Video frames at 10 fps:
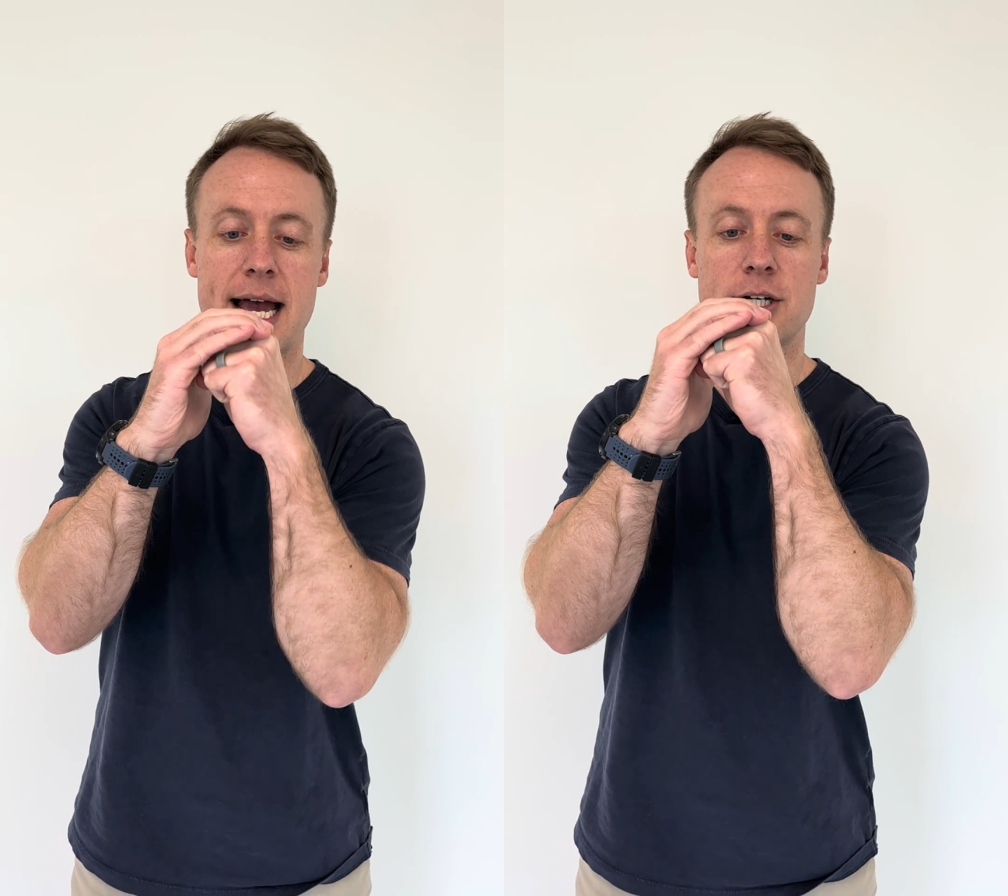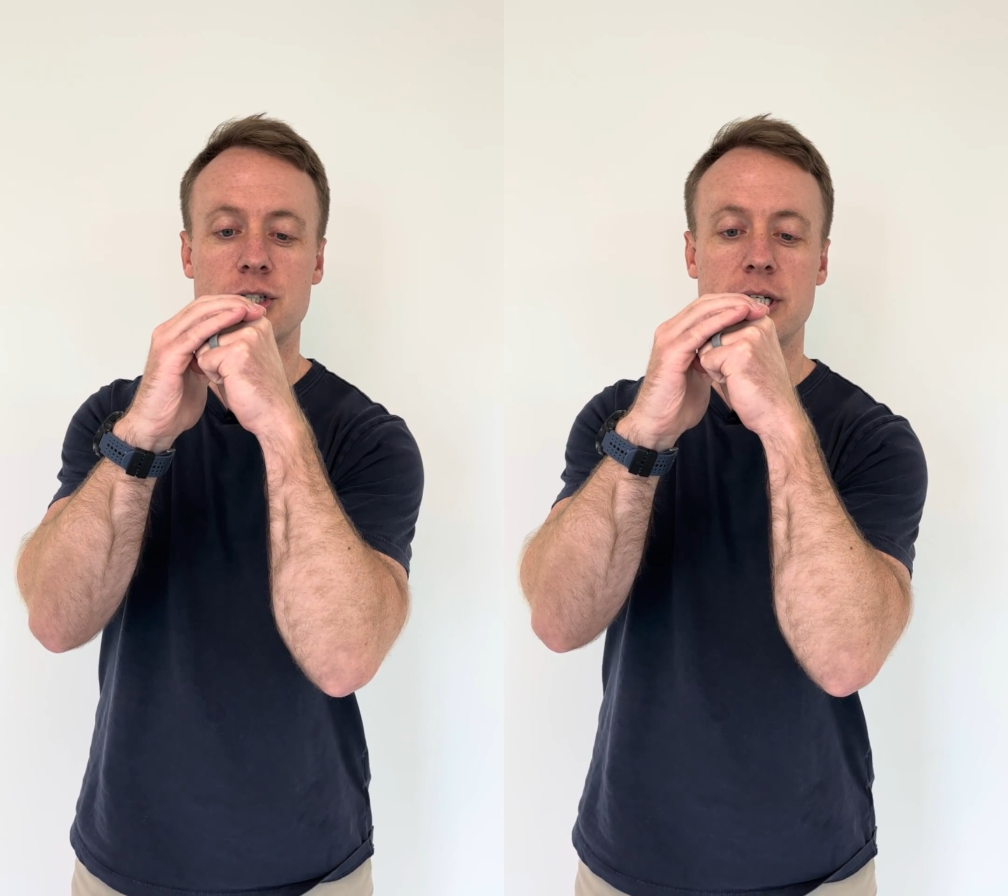
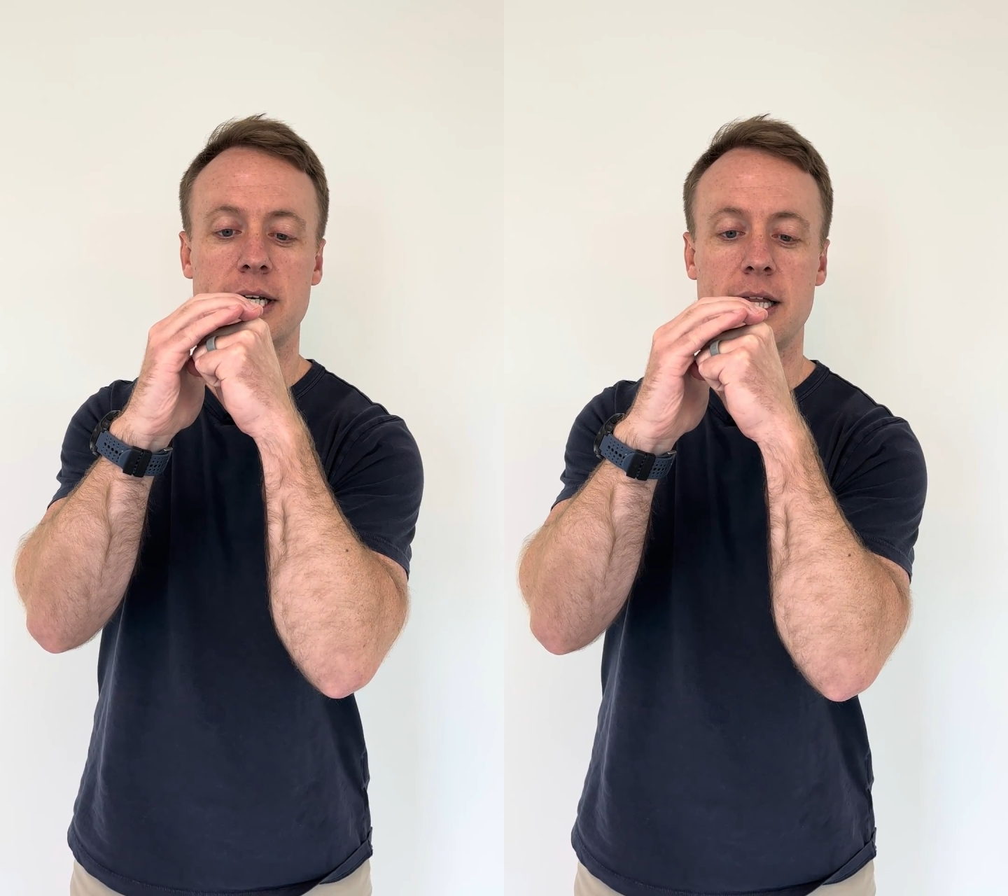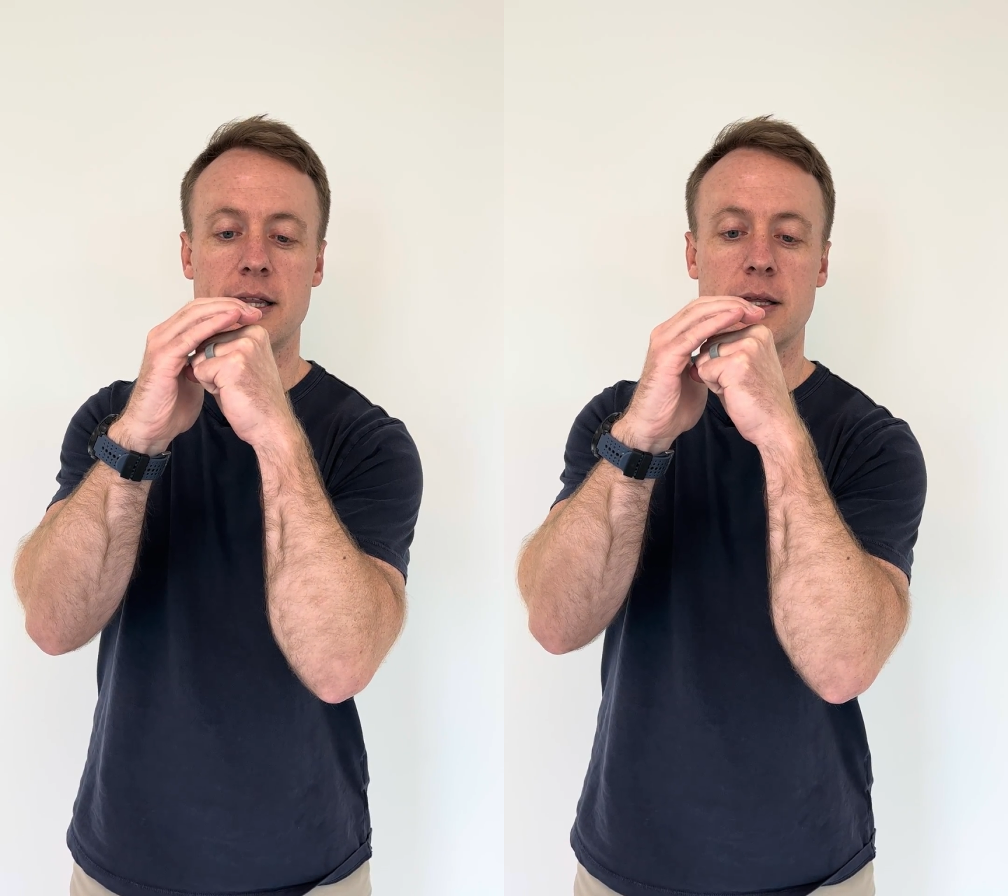actually
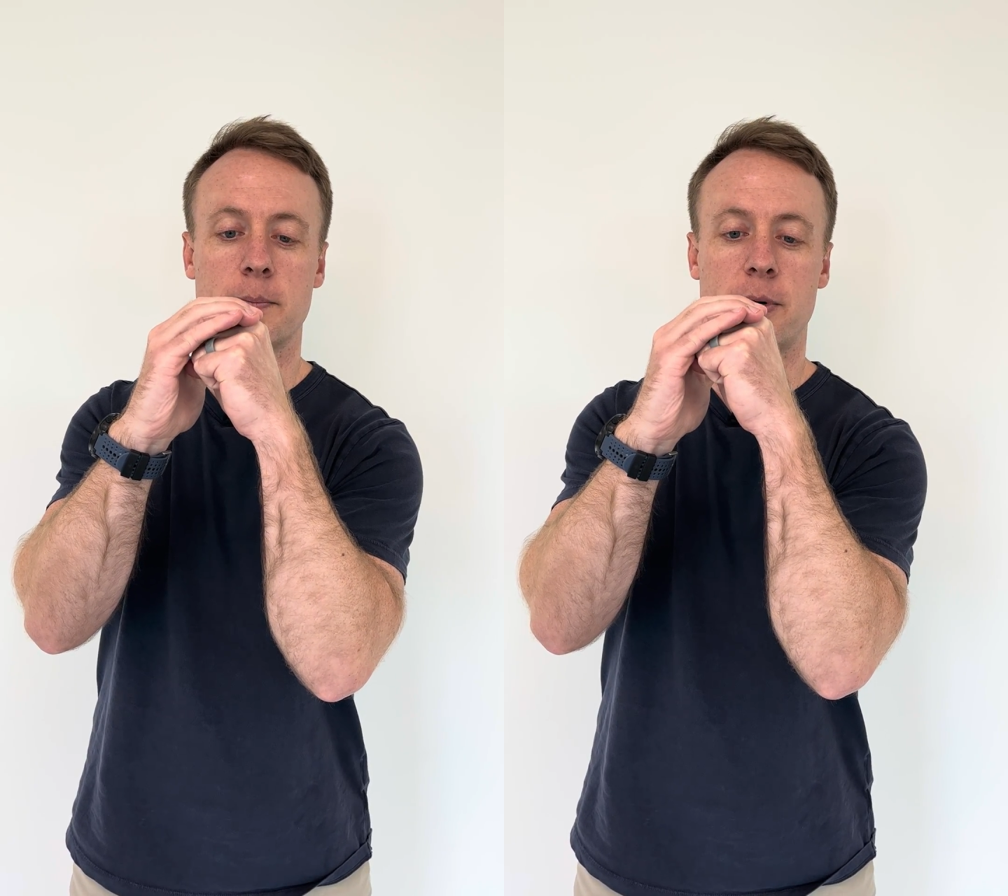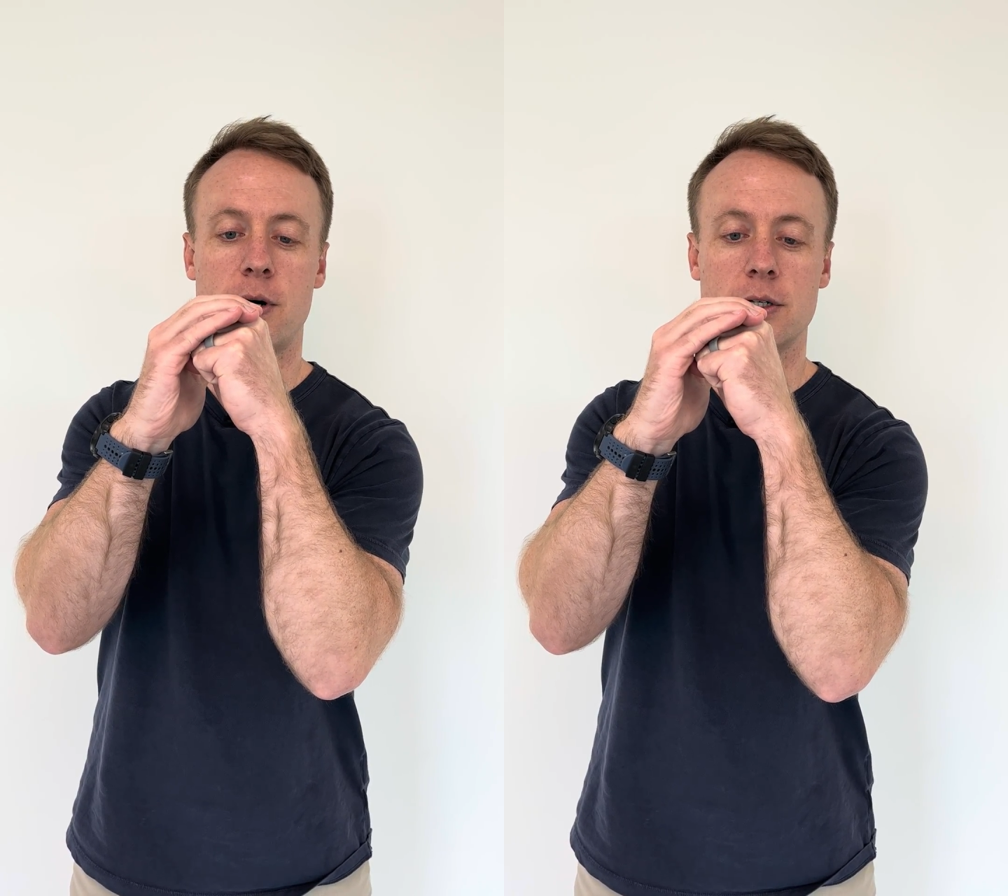get the
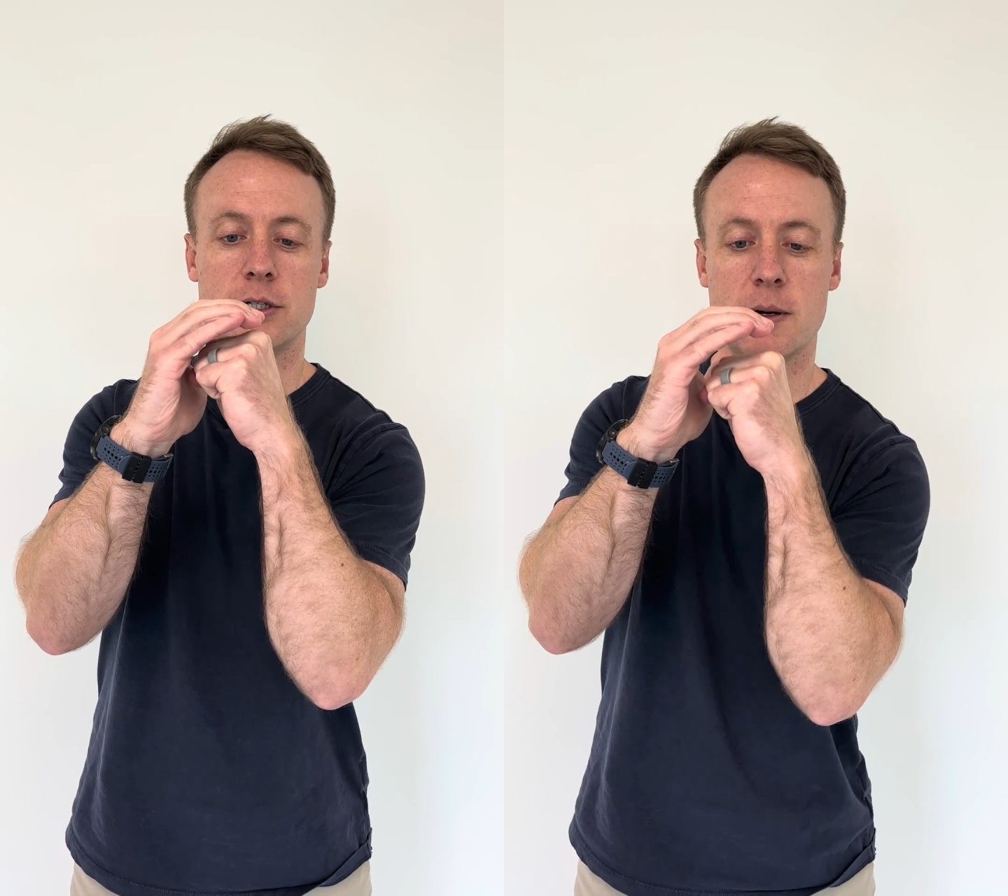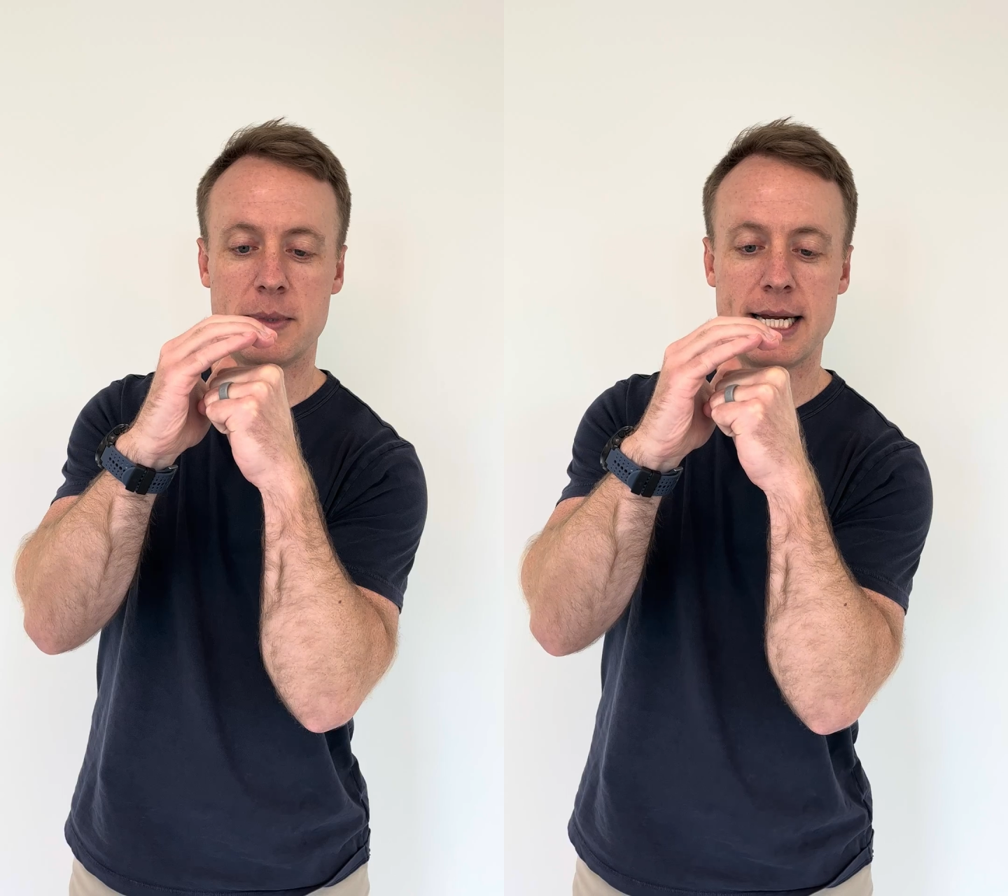ball to
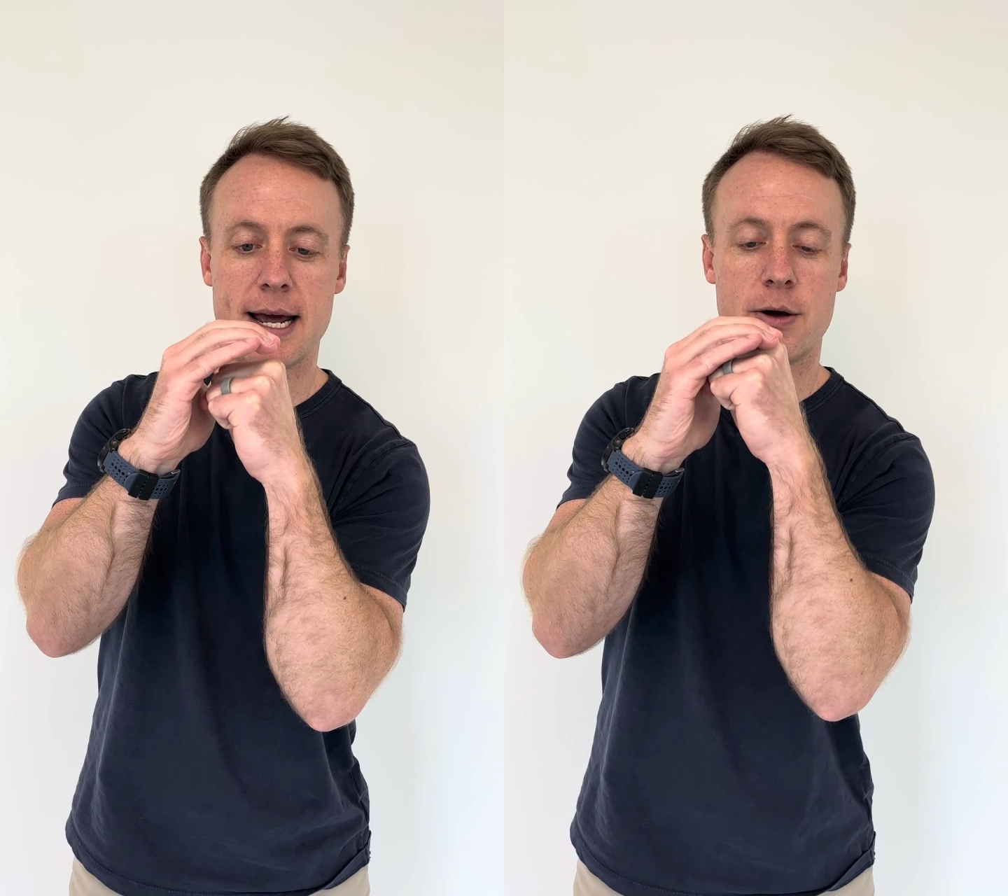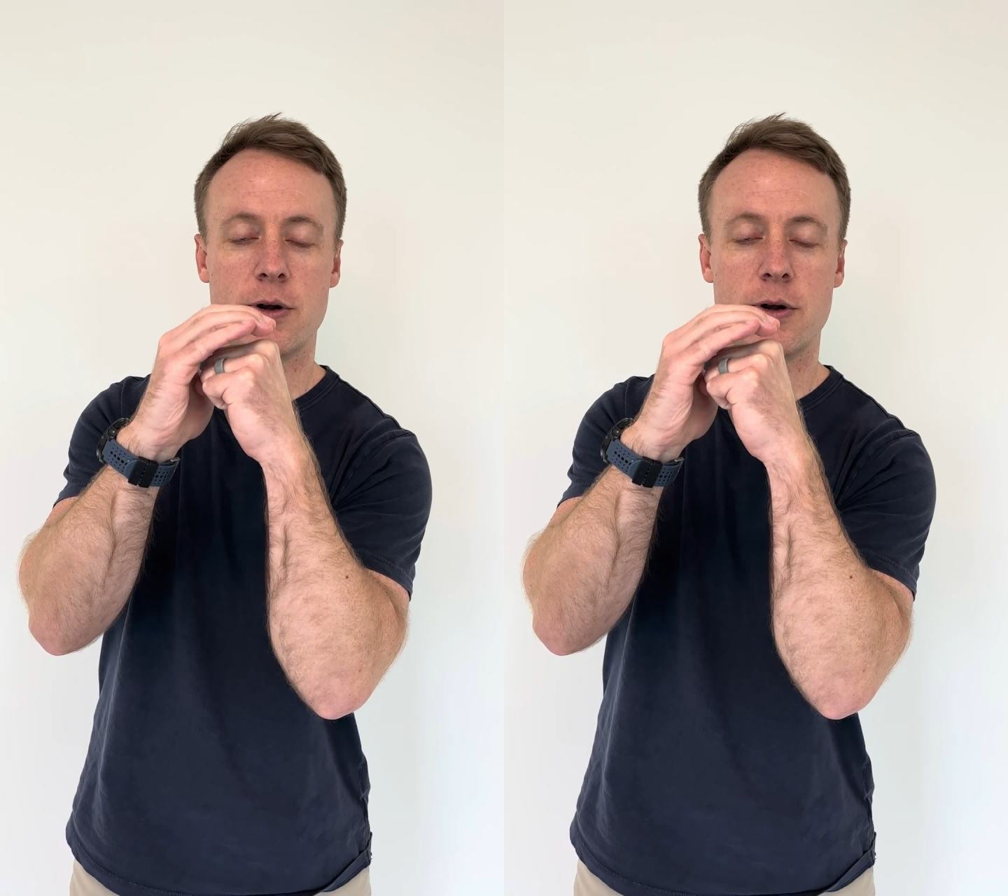come down